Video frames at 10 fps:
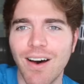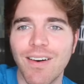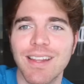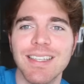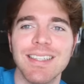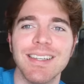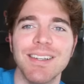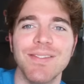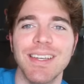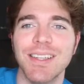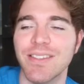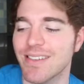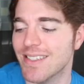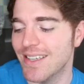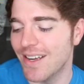Oh, this is gonna be
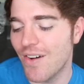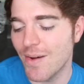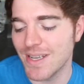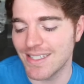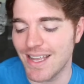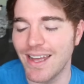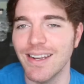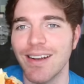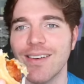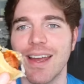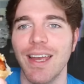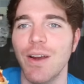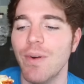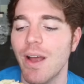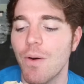interesting. Oh, I'm excited. Okay,
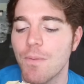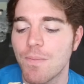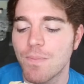here we go.